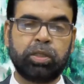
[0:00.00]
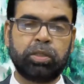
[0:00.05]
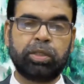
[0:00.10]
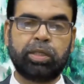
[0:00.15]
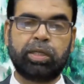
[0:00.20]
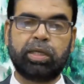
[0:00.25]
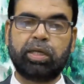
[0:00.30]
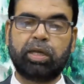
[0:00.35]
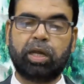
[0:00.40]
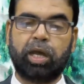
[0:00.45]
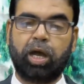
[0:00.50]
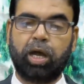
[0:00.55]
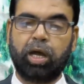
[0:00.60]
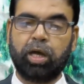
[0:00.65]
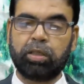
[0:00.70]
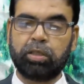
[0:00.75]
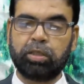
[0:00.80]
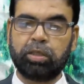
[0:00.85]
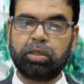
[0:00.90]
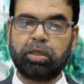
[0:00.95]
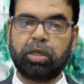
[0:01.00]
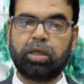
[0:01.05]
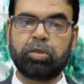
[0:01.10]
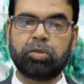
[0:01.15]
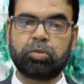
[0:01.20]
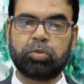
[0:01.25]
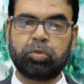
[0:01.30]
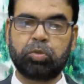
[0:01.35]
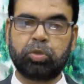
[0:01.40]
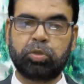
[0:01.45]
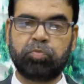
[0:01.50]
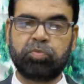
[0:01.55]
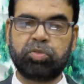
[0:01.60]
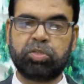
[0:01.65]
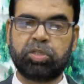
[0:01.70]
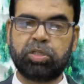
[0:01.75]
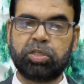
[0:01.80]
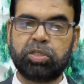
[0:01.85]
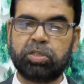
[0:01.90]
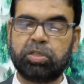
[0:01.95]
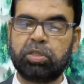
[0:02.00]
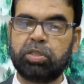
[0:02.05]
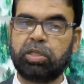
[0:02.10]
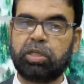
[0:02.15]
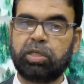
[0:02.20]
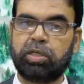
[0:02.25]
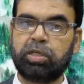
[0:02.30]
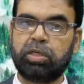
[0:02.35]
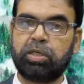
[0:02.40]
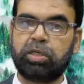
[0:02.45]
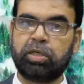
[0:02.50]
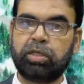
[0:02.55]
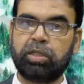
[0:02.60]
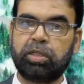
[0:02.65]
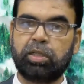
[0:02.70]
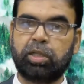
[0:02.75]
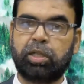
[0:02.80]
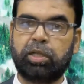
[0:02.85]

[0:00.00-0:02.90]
There are other also investigations that are done,